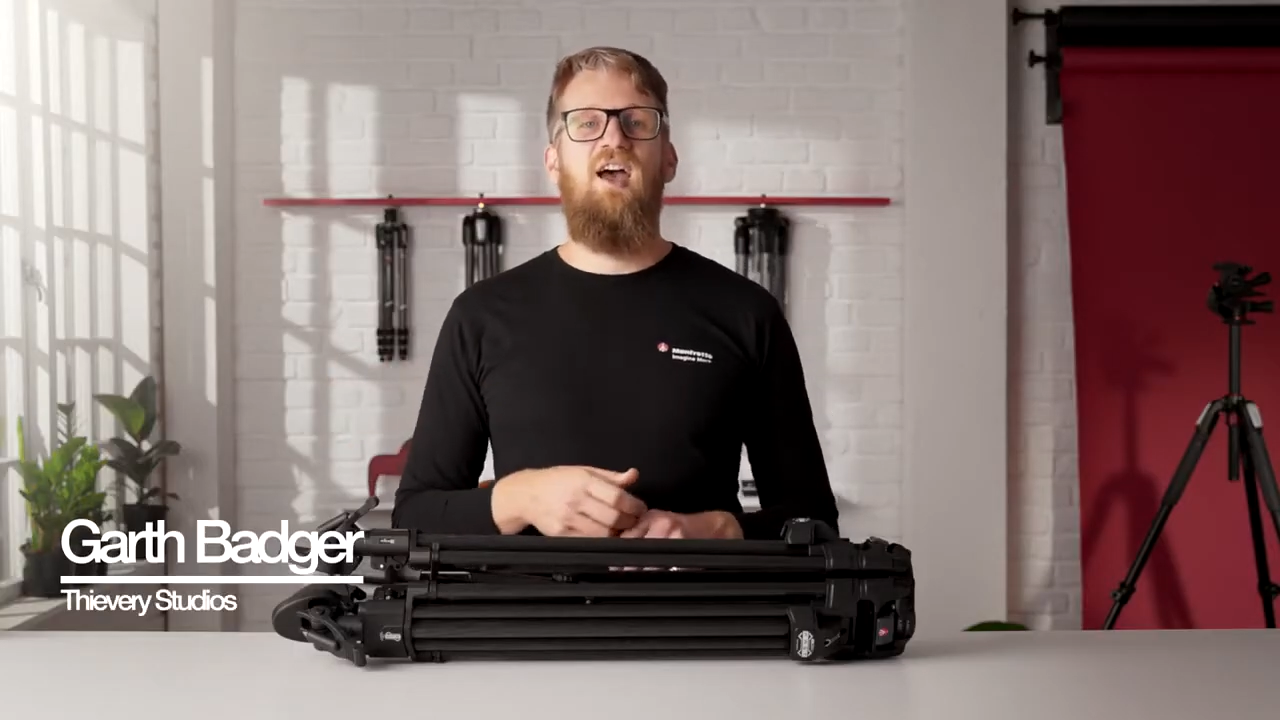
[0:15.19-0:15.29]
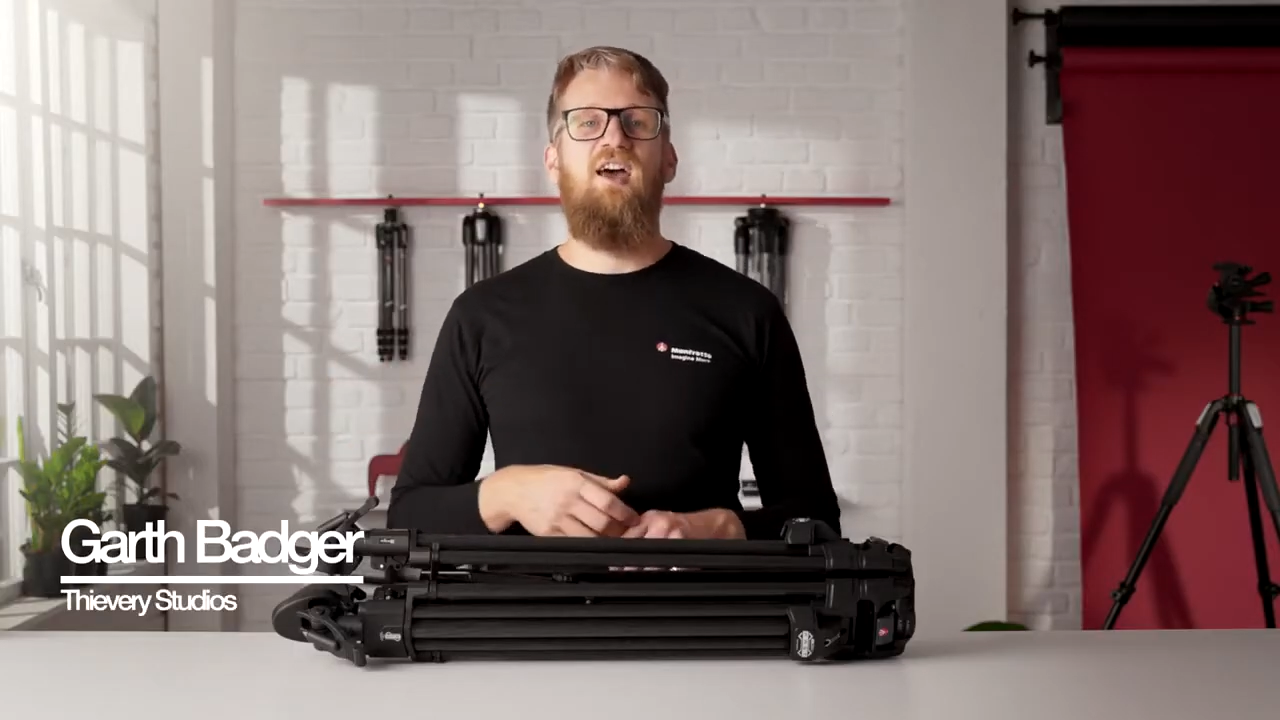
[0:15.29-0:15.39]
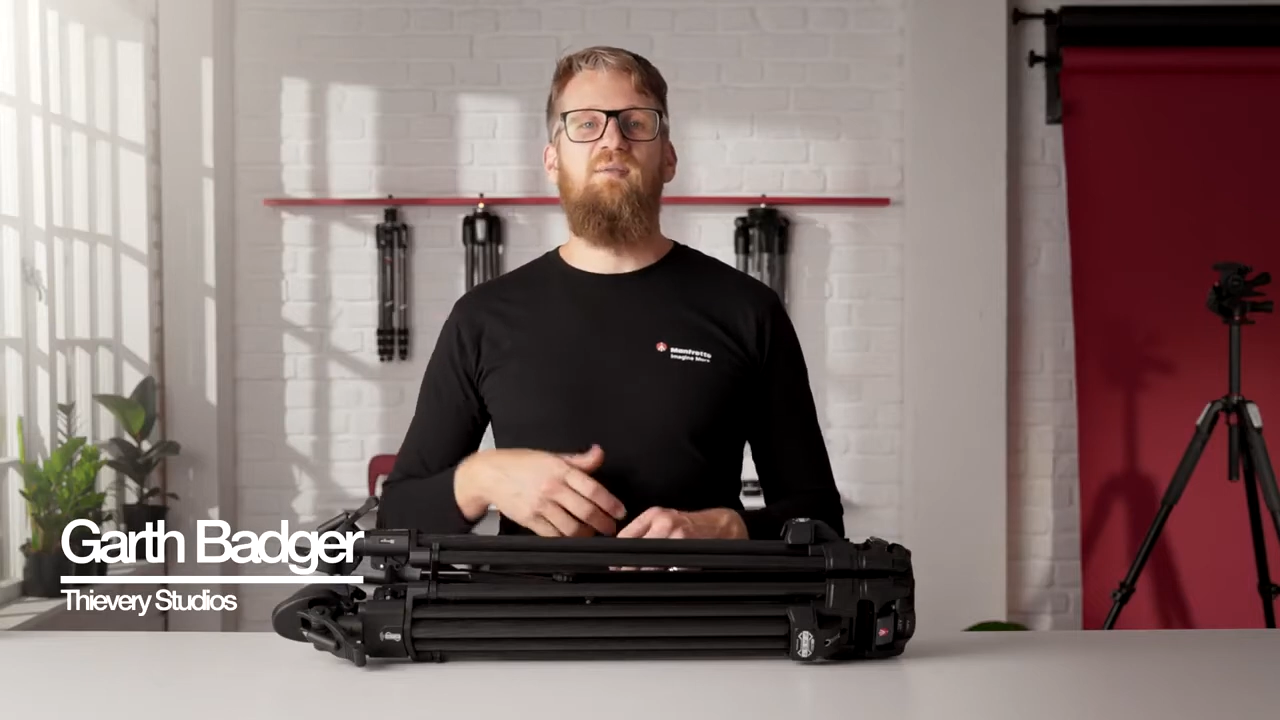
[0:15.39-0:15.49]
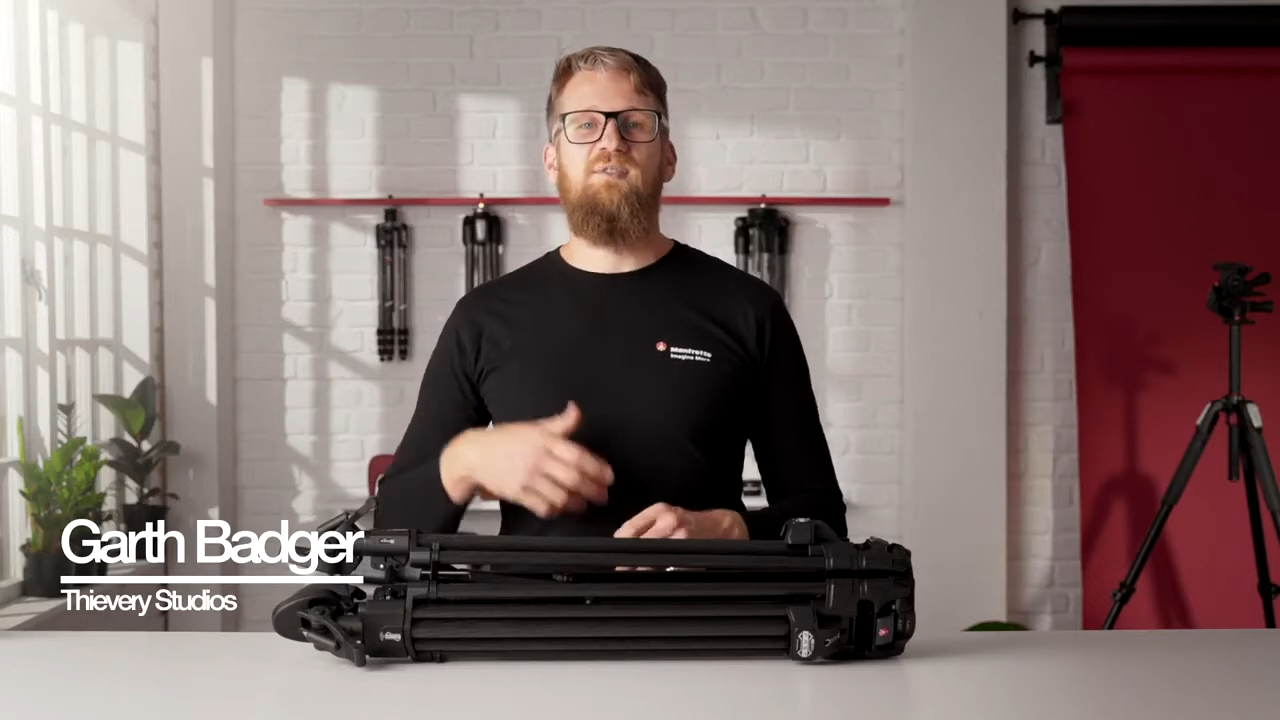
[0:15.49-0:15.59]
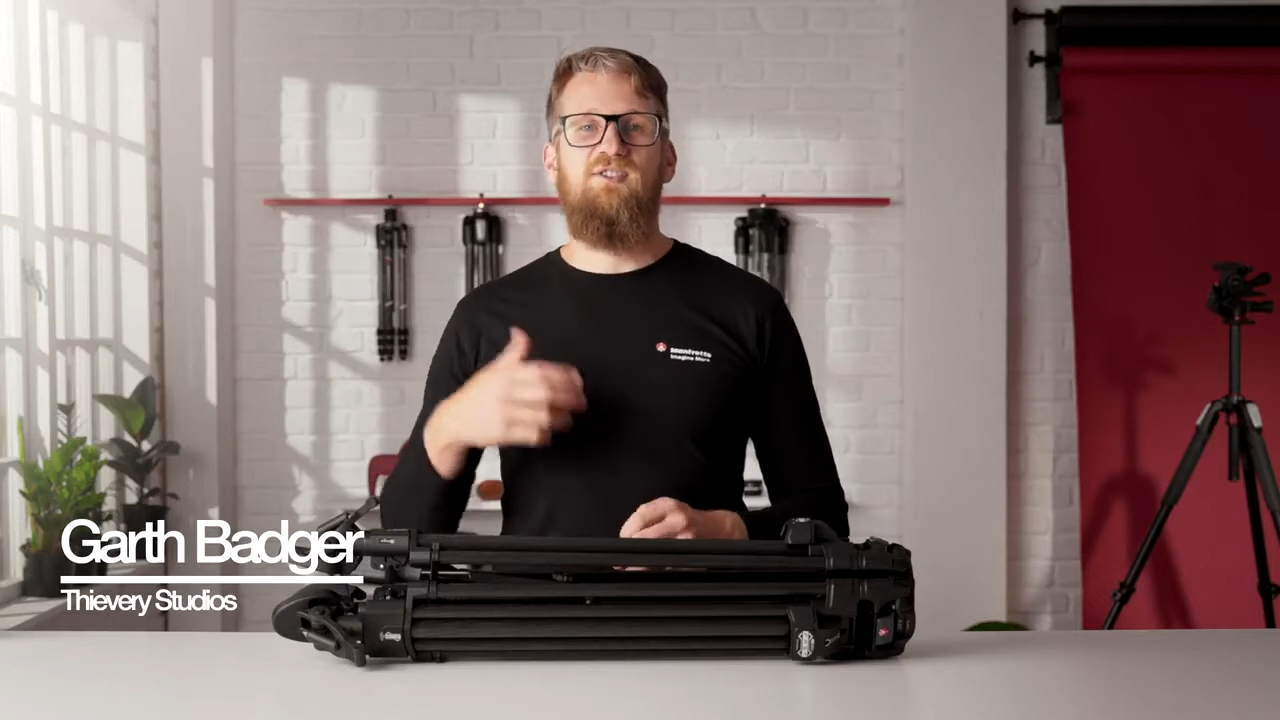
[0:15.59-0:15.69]

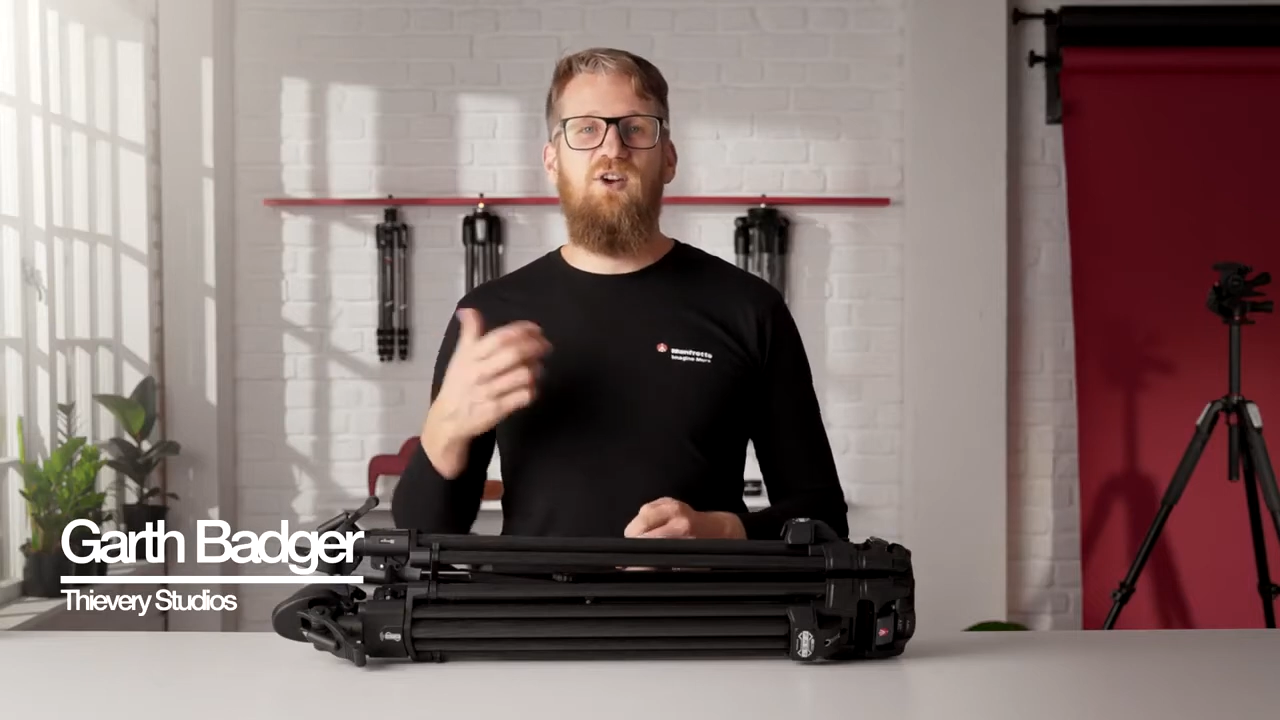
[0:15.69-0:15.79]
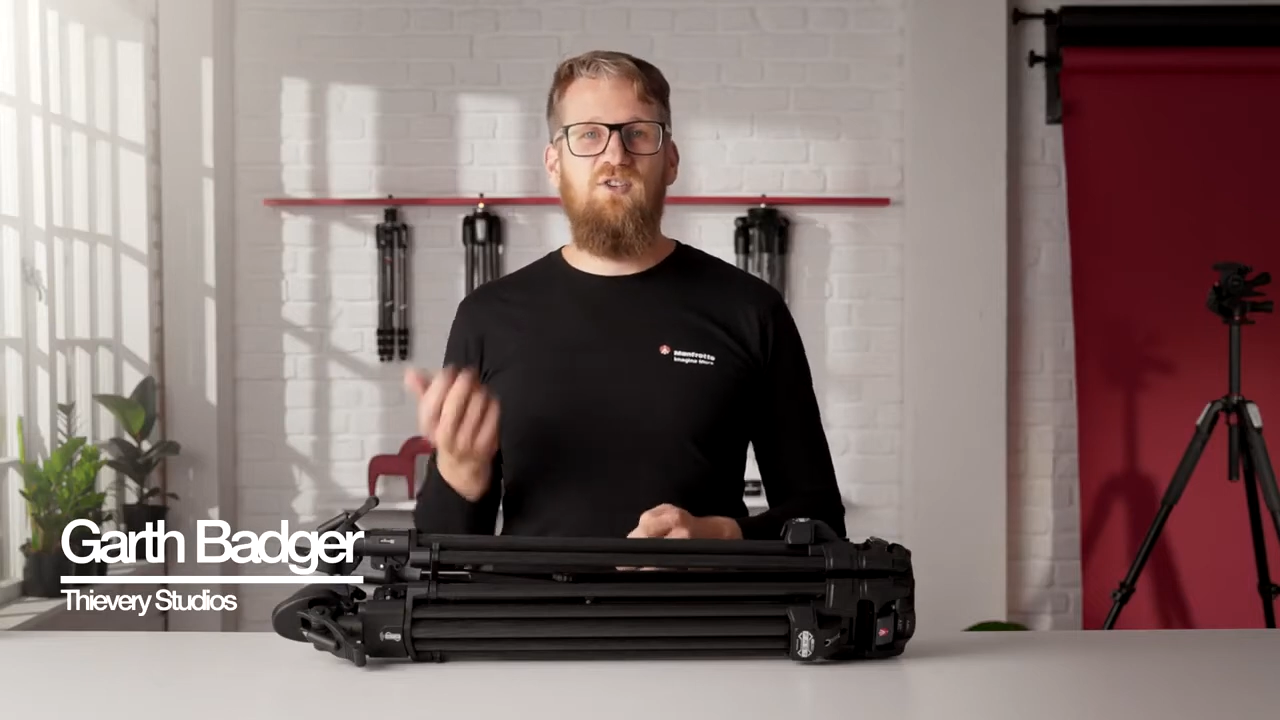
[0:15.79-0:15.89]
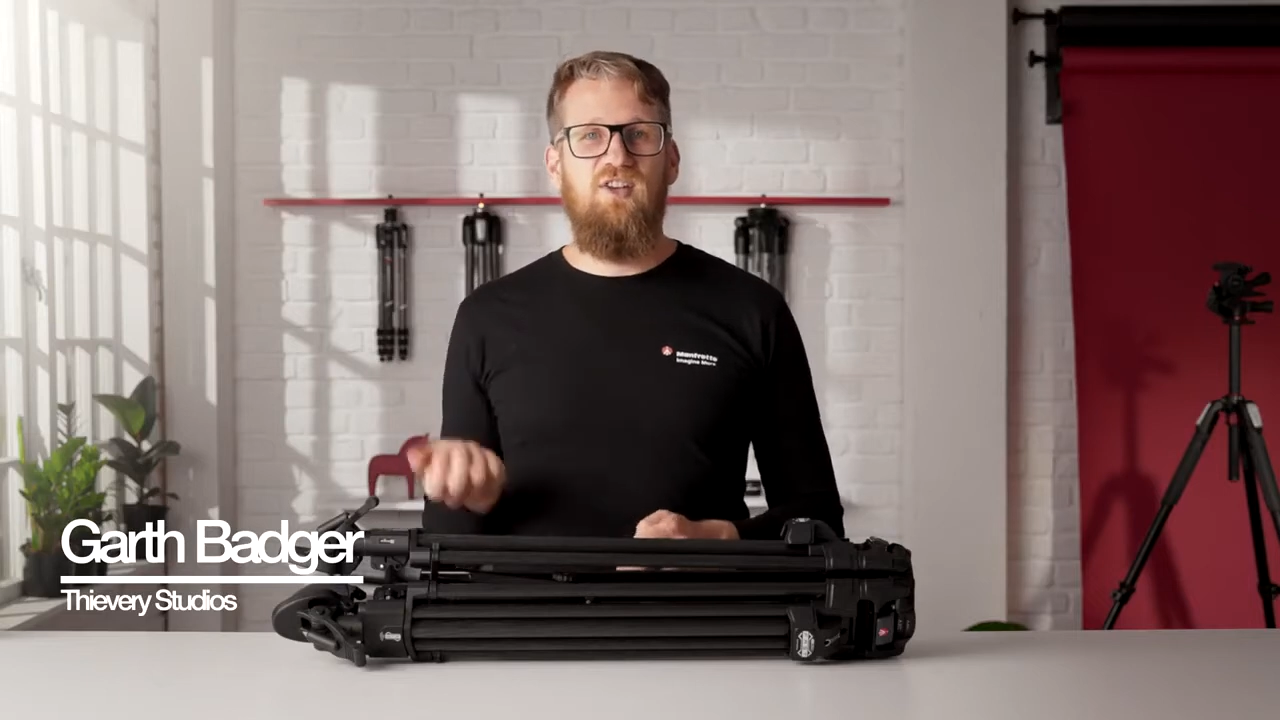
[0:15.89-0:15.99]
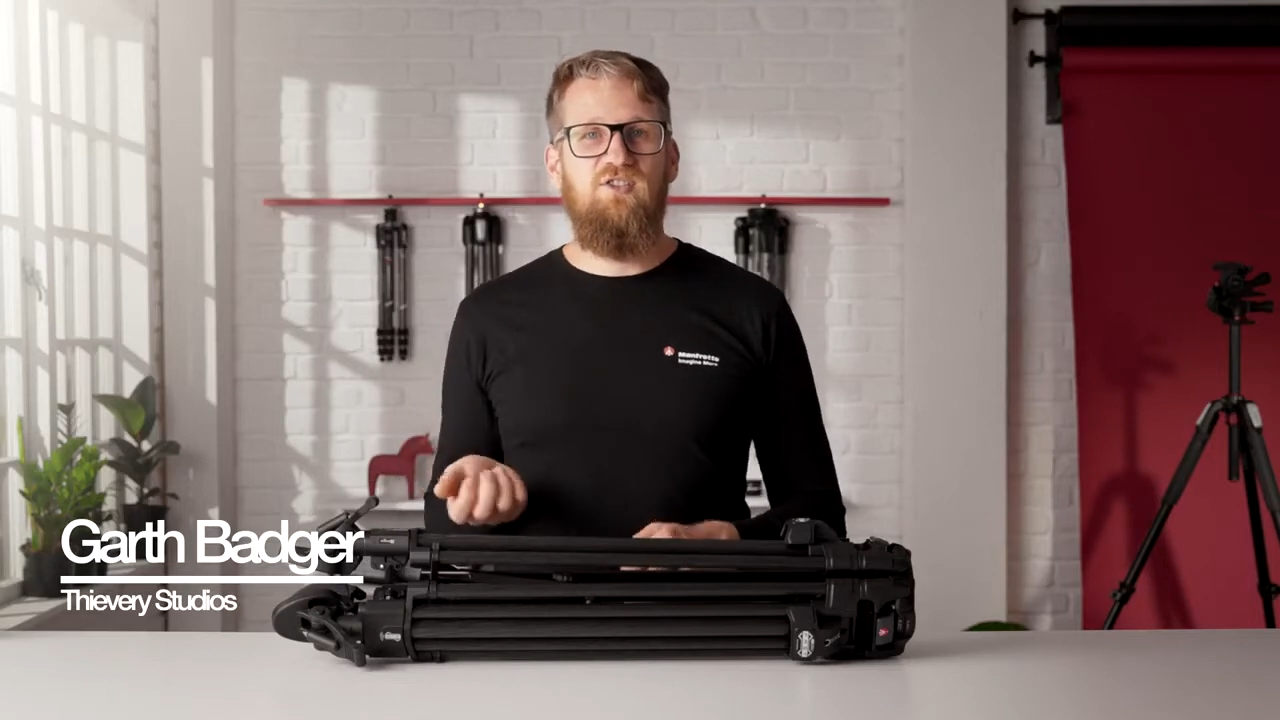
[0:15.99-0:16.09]
and I'm stoked to